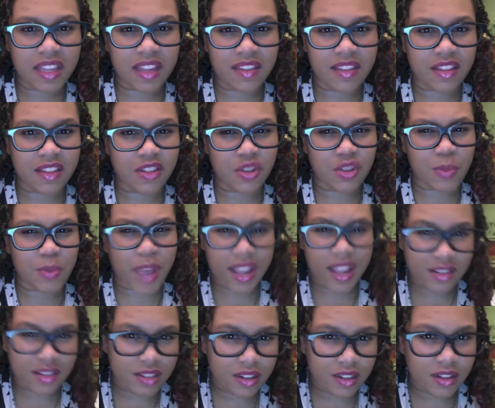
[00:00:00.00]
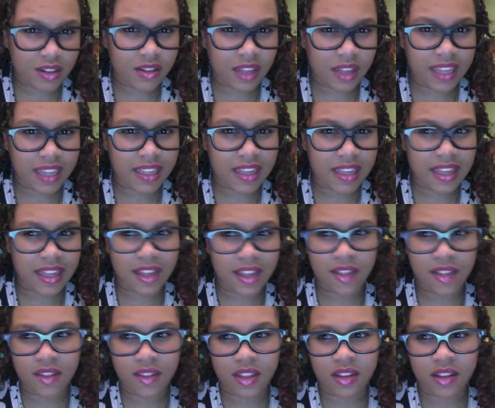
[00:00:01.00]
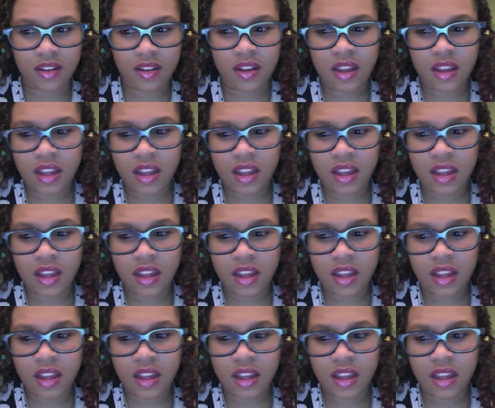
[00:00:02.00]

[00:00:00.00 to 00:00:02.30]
and then Japan didn't like it, and then